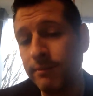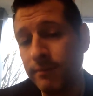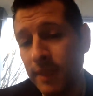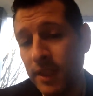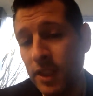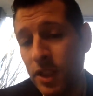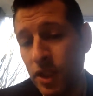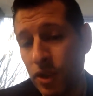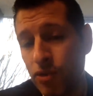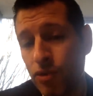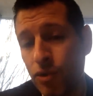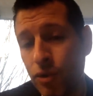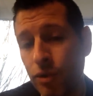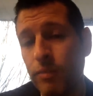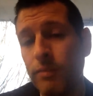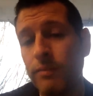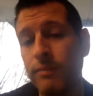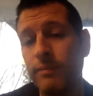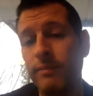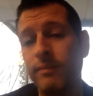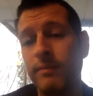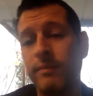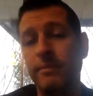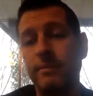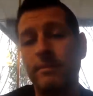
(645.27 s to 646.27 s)
It's true.
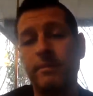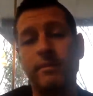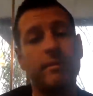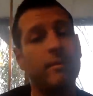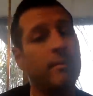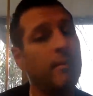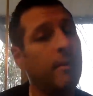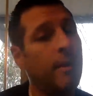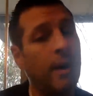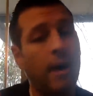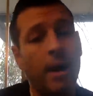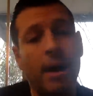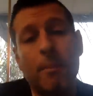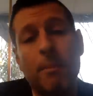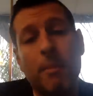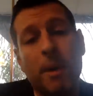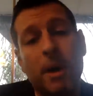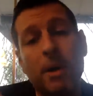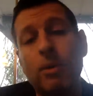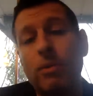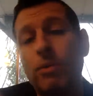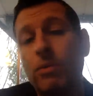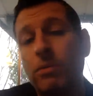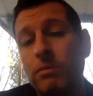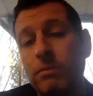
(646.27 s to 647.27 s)
I'm
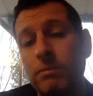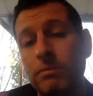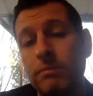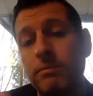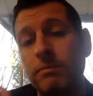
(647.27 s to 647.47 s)
out.